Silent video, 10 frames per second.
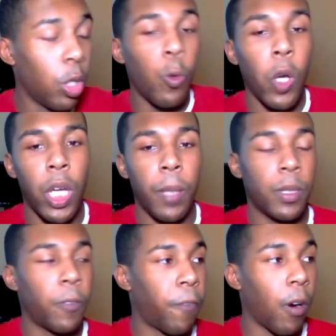Lou
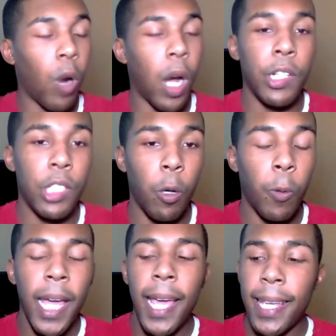Williams for
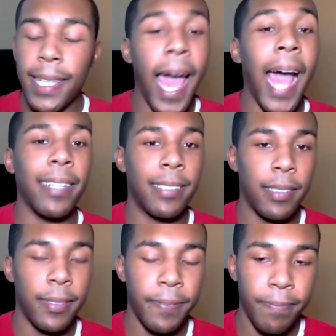Rondo?
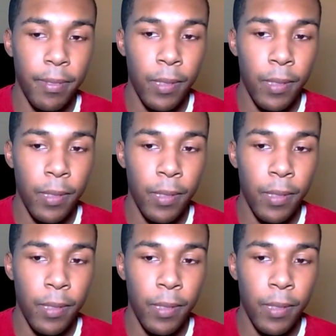Yes.